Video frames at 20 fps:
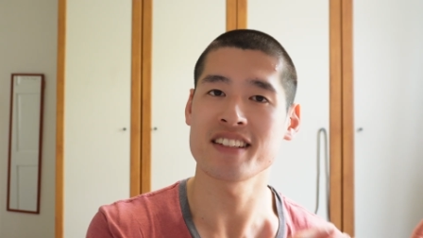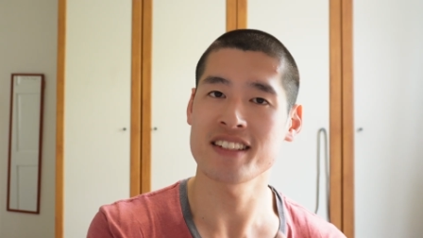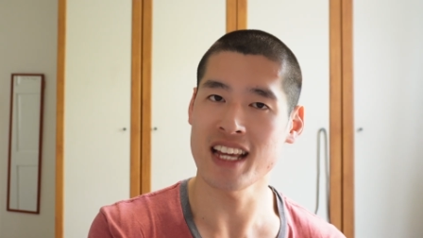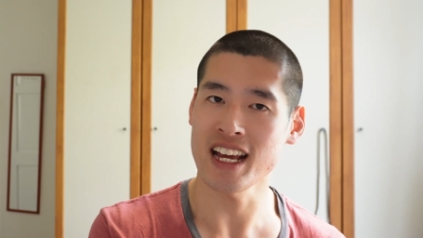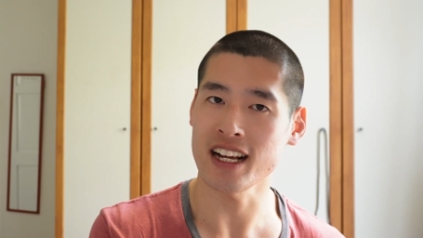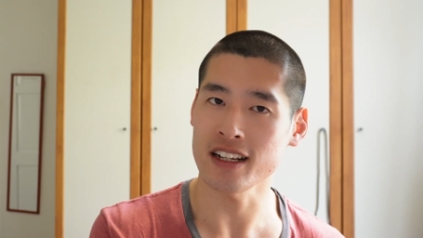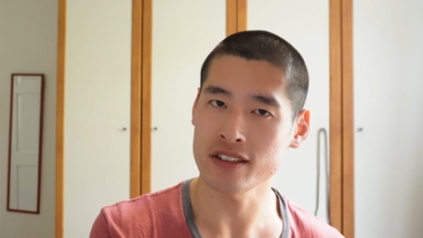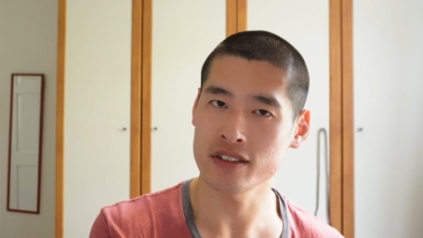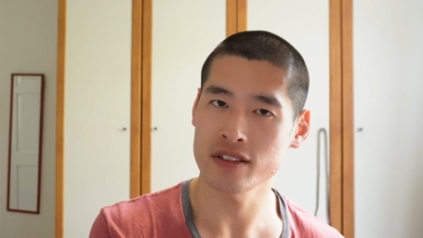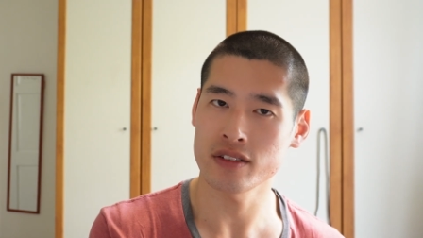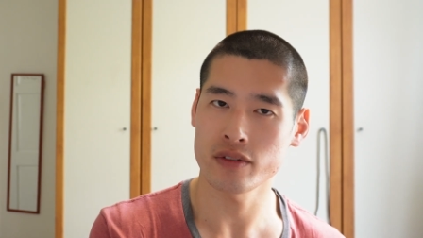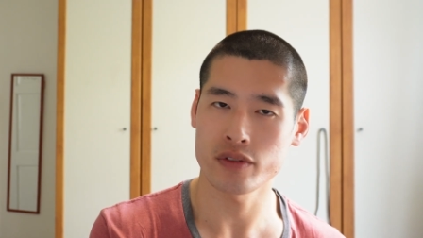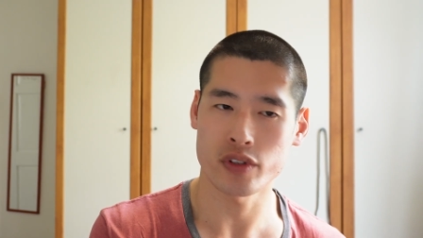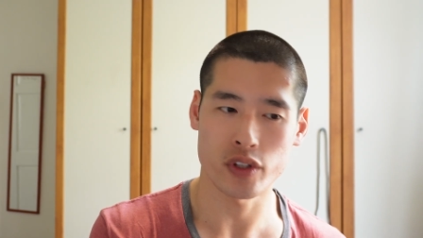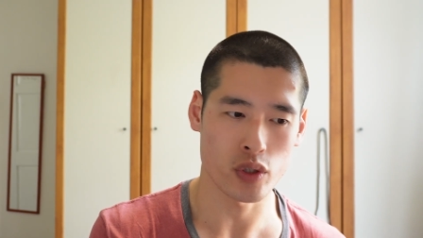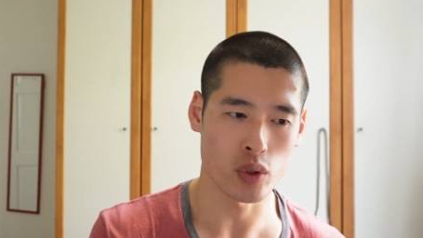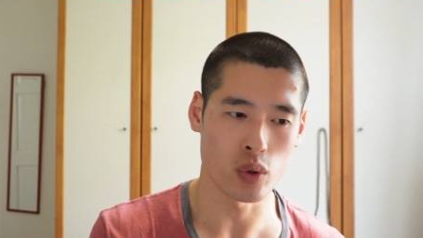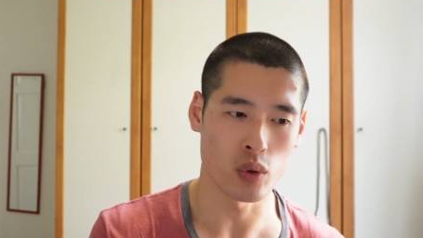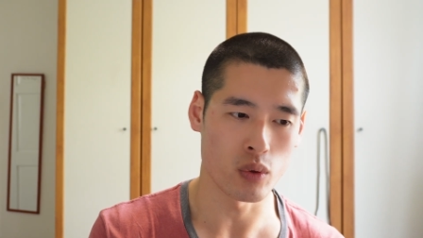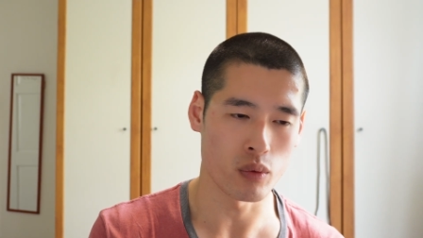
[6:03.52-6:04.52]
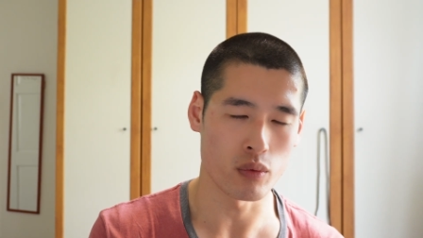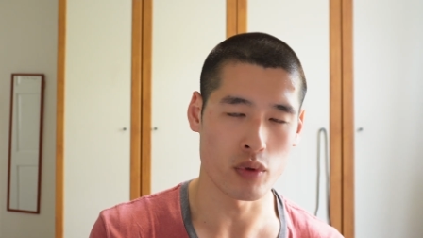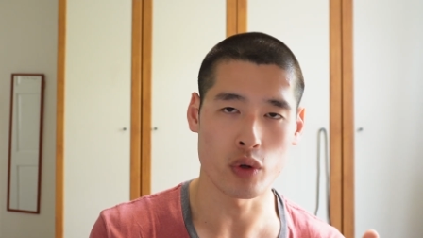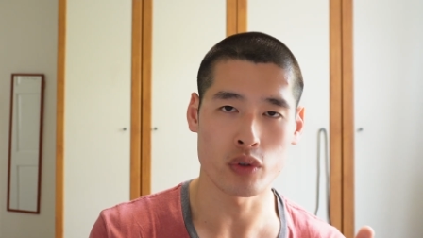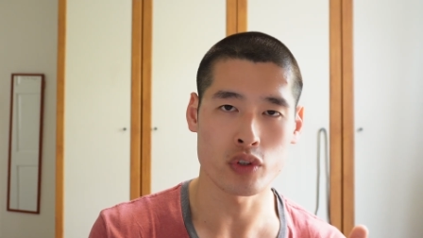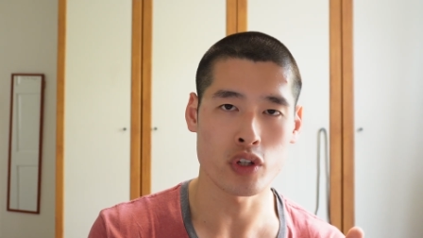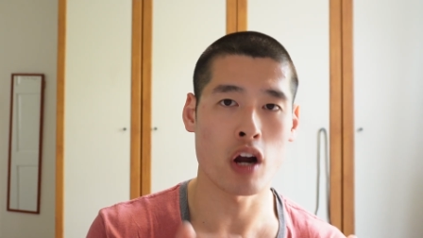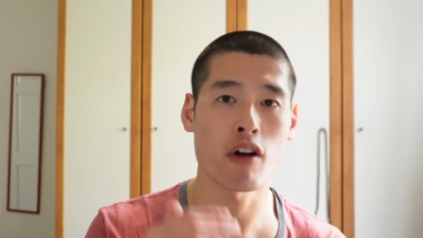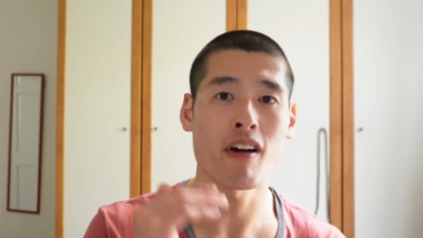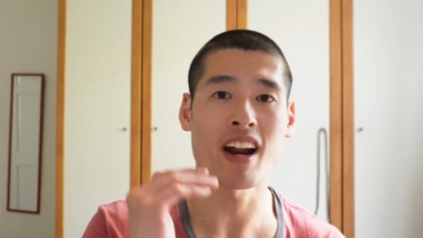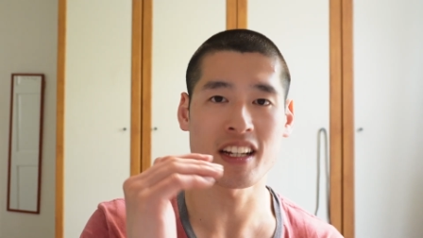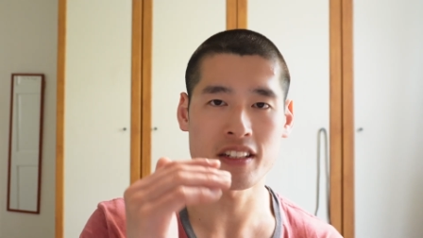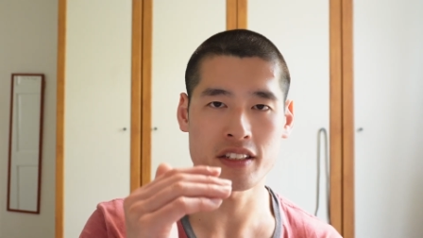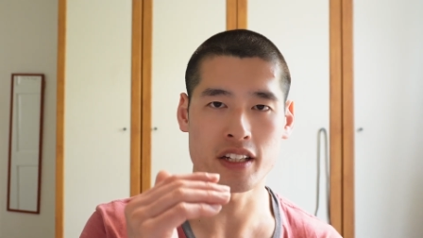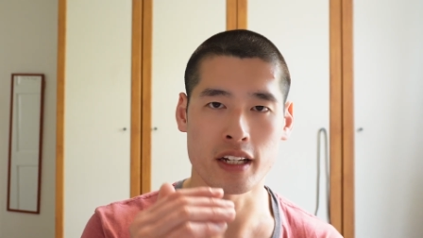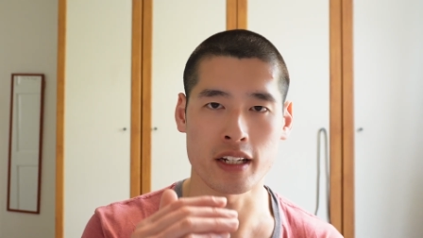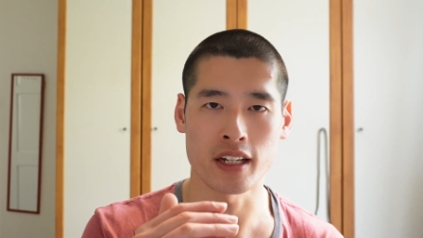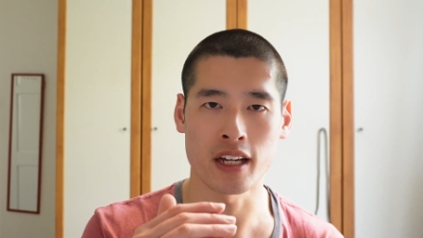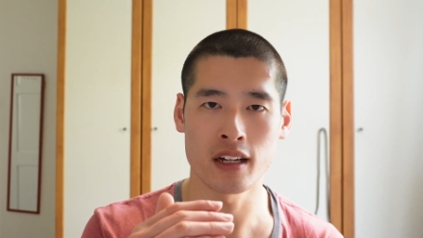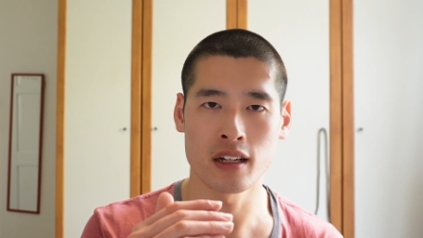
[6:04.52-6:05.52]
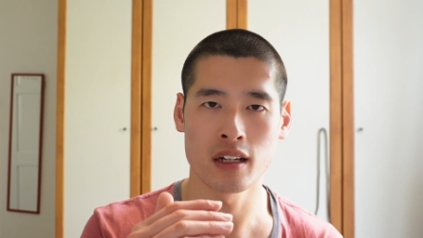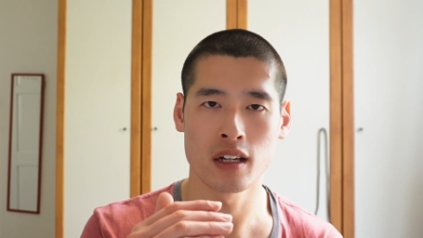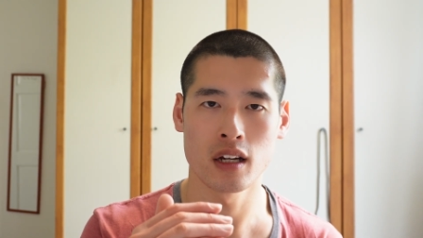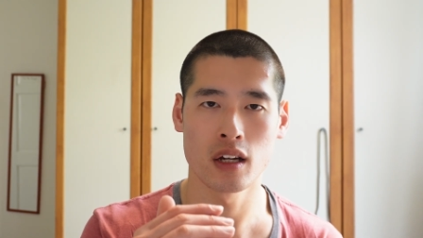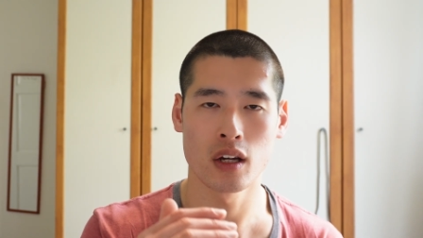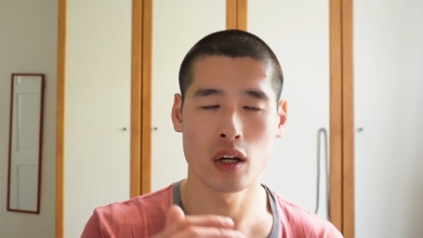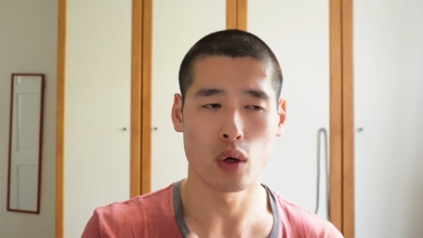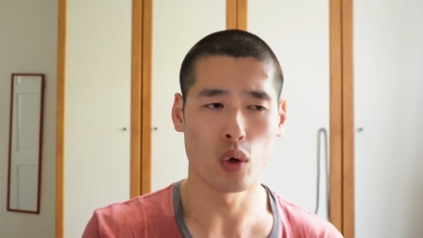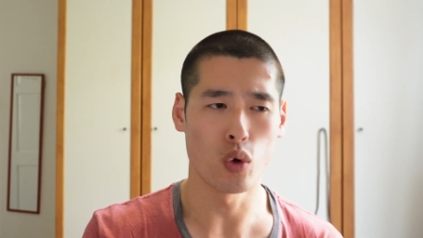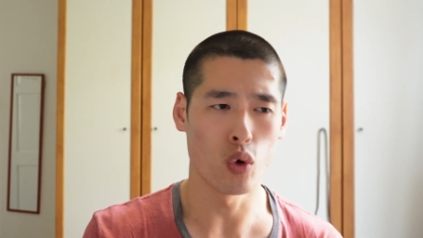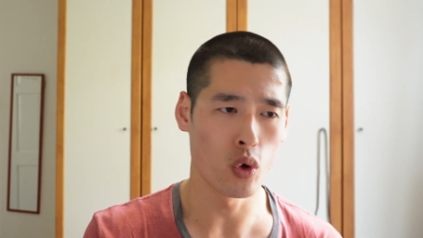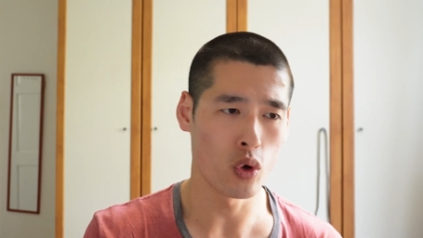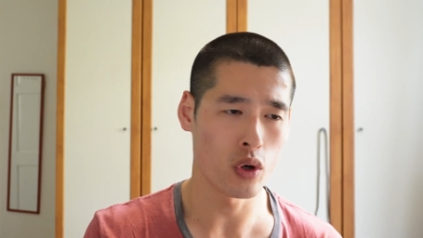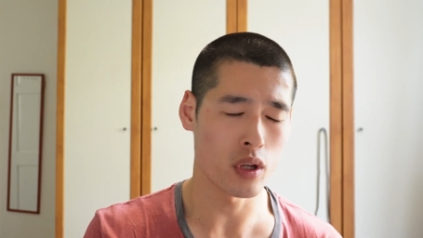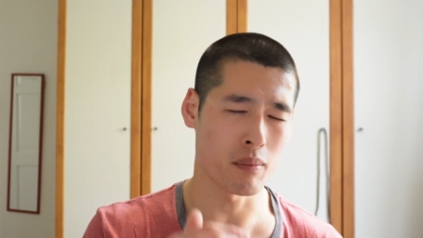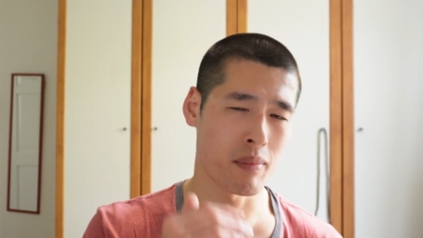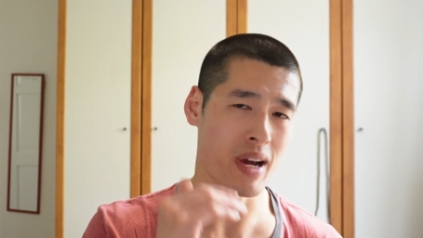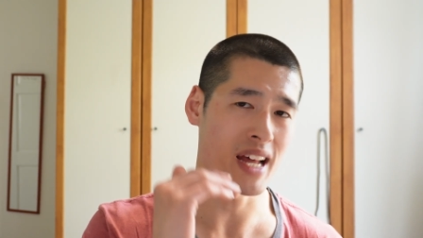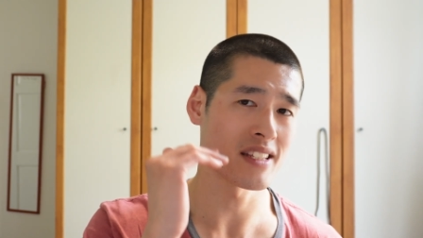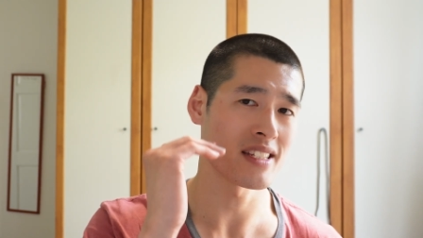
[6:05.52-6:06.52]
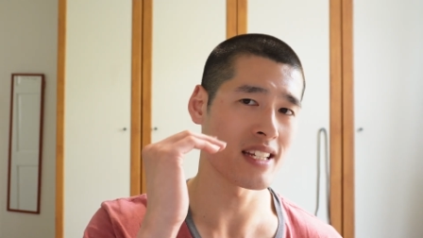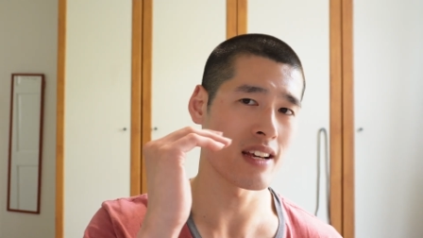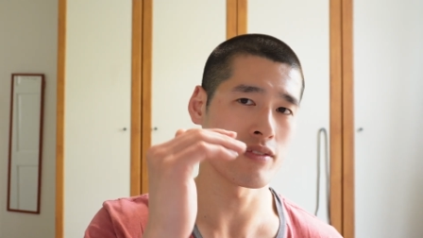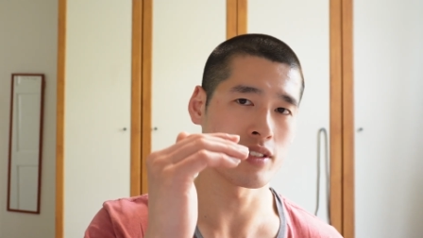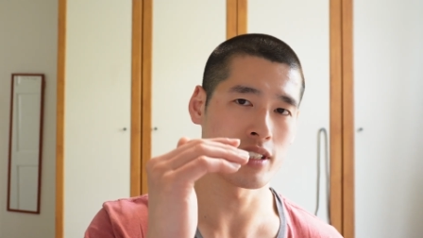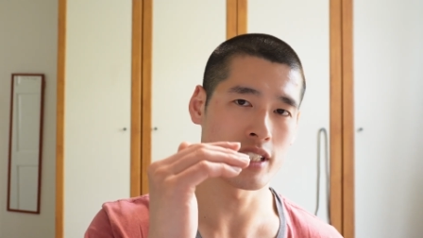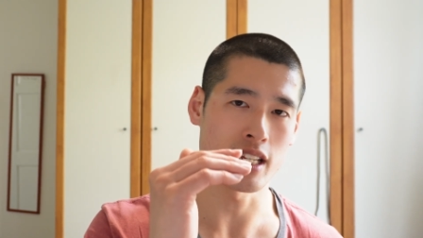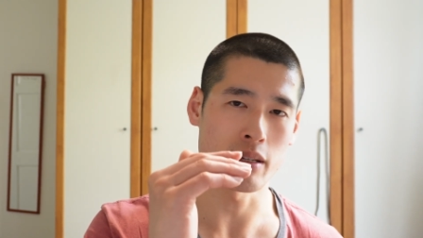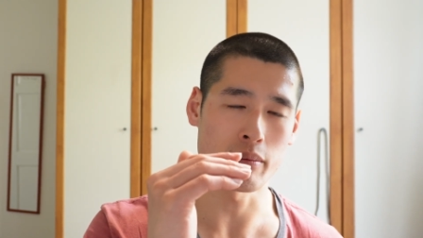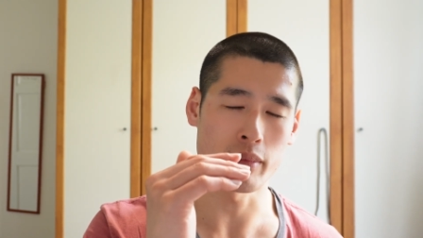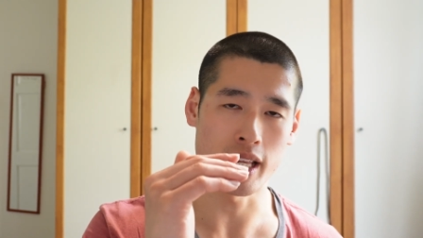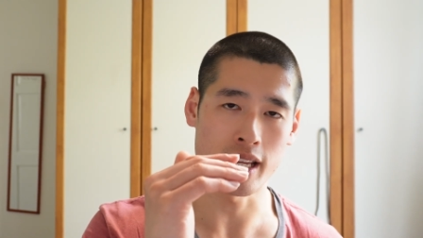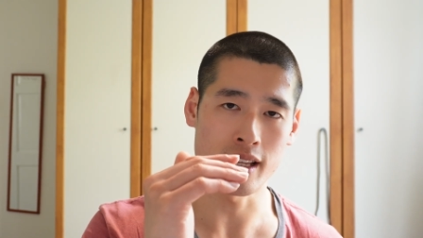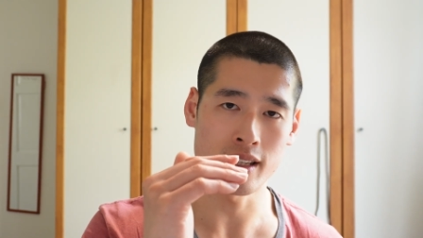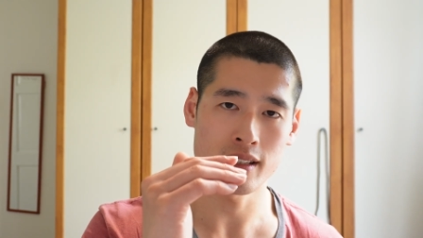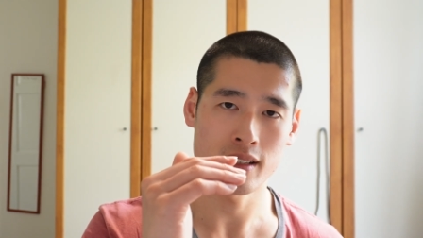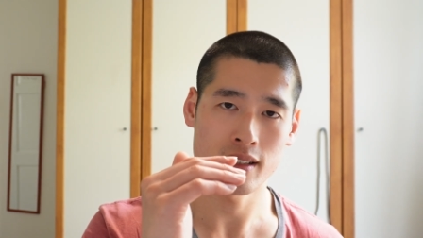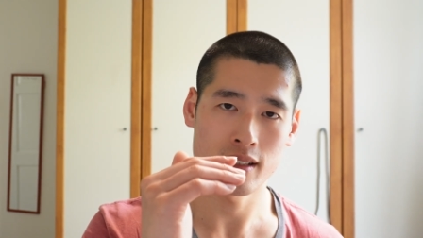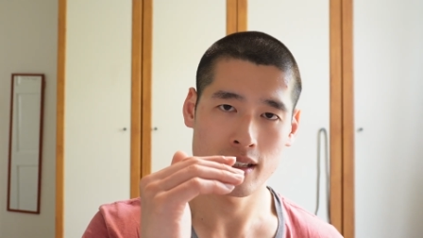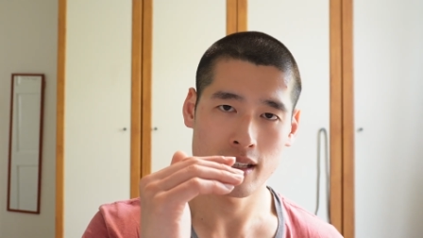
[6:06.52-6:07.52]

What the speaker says: 6, so your direct senior, or a band 7 team lead,